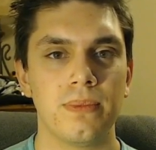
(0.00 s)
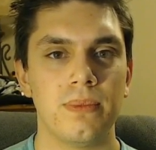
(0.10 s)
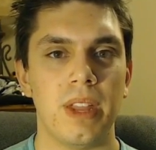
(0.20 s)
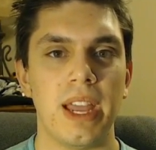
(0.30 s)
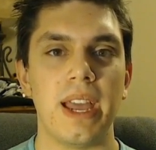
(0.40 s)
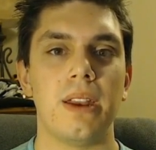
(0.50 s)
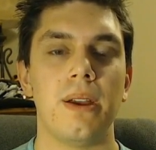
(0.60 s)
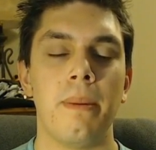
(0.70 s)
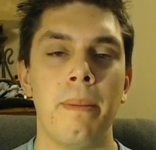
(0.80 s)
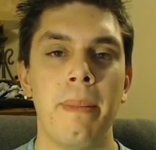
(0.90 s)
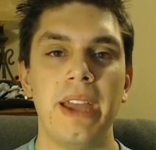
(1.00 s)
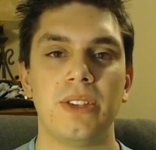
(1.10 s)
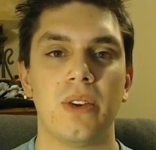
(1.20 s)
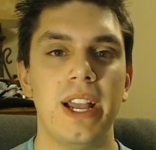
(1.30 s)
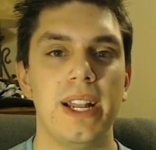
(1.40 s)
and
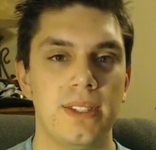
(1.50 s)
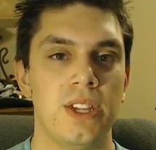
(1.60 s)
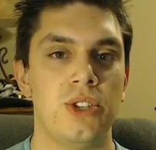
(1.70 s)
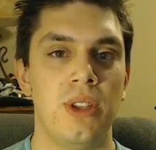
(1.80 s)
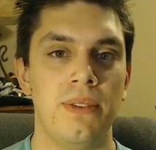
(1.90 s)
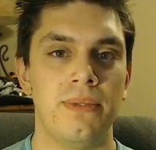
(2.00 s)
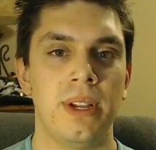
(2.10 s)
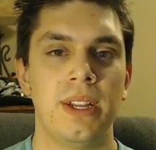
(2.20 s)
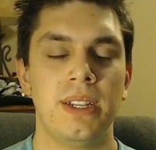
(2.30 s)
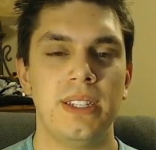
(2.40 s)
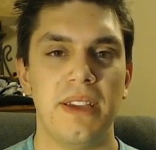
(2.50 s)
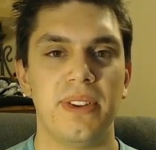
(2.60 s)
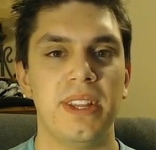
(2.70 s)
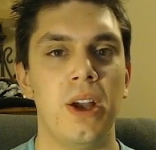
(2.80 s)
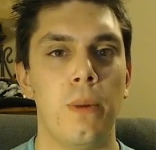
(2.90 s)
Masquerade and Sigilif
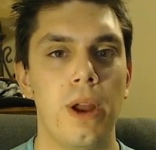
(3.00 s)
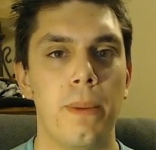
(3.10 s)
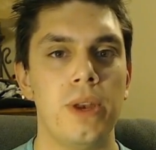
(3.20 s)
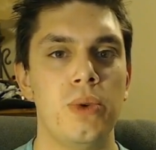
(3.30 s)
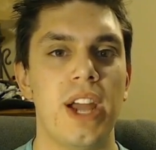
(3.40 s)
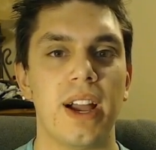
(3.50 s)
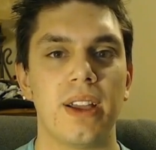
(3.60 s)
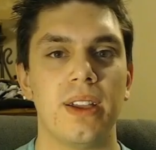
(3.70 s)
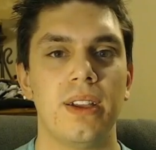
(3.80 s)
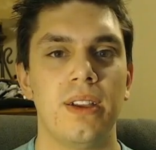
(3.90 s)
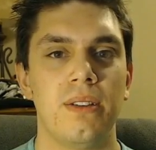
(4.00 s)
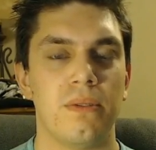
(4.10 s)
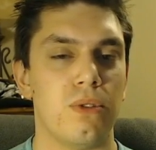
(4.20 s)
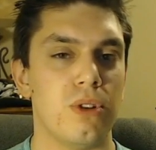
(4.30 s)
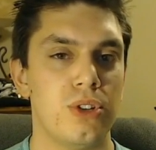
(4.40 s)
definitely open up a new deck
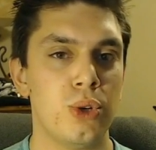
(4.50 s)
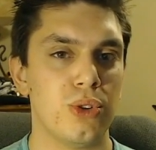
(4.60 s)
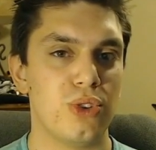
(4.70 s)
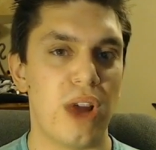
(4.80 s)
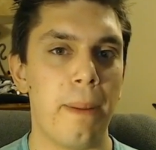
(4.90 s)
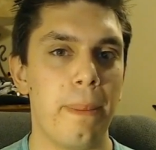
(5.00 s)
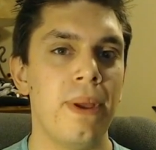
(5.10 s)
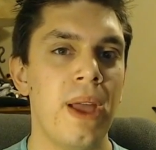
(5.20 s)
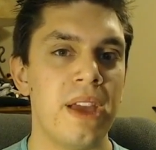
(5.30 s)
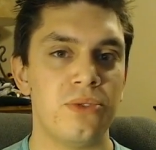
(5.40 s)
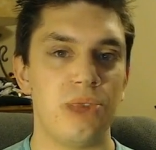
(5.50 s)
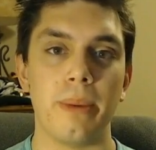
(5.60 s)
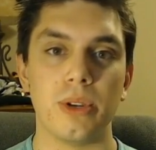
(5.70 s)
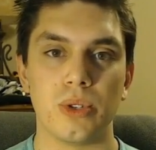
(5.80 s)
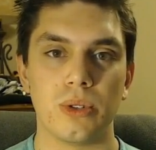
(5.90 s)
for Tool Drop and
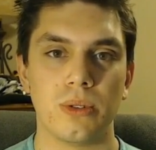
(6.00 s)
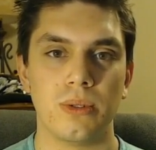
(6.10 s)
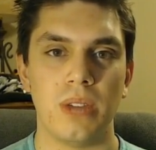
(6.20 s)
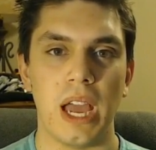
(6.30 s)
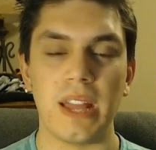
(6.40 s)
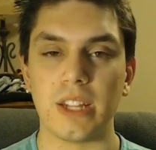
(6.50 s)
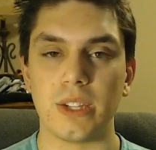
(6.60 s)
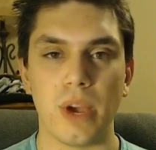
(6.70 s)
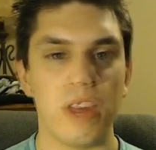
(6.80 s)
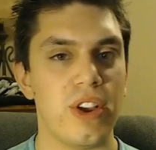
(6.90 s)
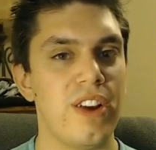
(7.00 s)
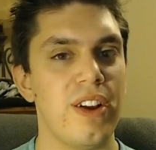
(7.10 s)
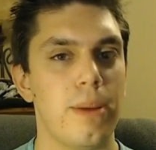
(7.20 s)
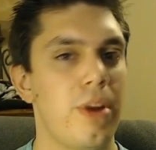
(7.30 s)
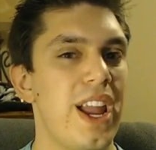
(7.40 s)
Trubbish, and that's why they're here
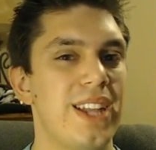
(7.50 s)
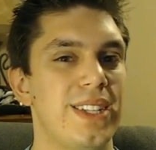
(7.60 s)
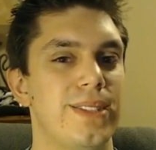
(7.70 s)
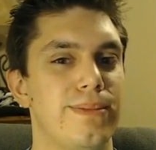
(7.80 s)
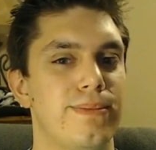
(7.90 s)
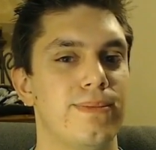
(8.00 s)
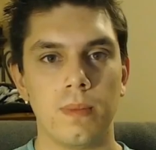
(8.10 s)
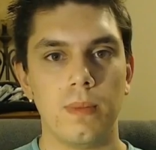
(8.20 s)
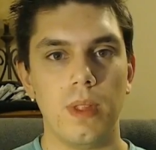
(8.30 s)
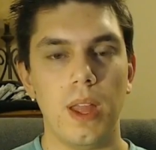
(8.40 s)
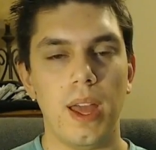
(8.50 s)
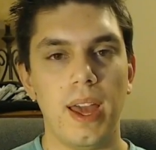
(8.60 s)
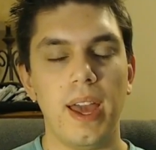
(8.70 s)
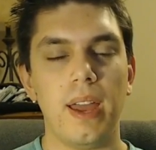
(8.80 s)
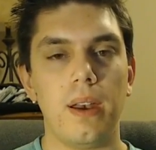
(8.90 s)
at number 8.
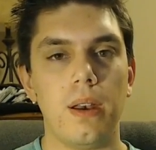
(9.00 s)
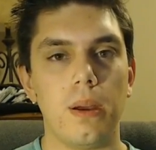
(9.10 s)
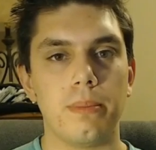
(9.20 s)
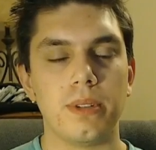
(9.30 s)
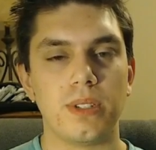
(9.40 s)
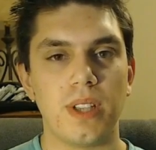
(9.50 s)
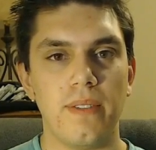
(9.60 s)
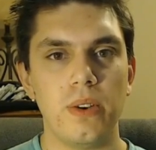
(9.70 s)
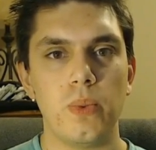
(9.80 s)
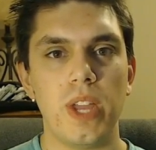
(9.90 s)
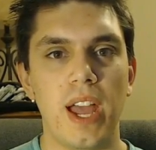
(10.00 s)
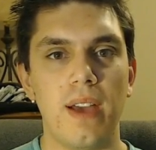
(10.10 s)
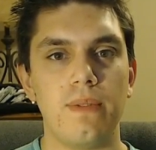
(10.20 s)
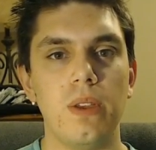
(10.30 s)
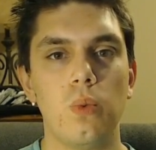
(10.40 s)
At number 7, we
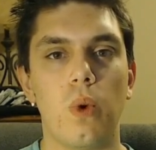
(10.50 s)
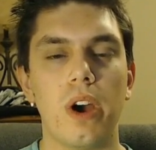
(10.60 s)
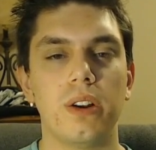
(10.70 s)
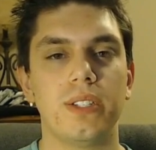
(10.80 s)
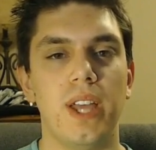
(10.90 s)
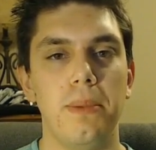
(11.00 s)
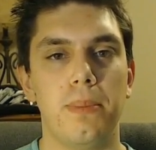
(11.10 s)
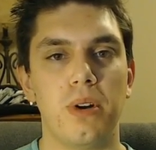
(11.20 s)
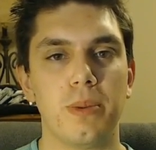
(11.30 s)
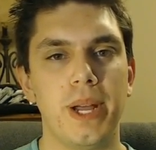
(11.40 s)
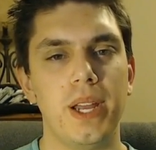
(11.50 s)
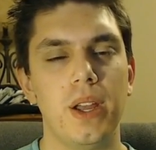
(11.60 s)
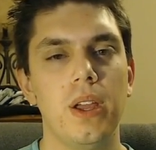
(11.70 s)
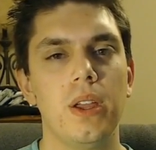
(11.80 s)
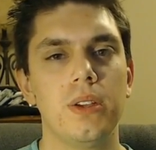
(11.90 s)
have the Water-type Pokemon,
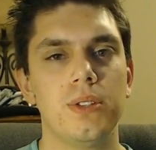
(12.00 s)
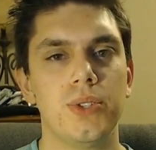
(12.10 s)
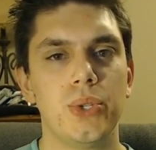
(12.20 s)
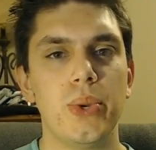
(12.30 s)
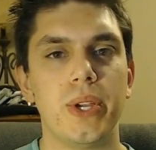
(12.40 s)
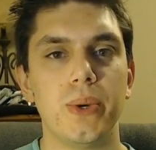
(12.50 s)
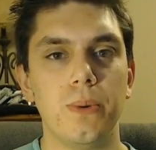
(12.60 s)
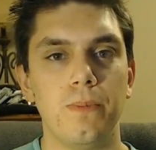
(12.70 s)
Suicune.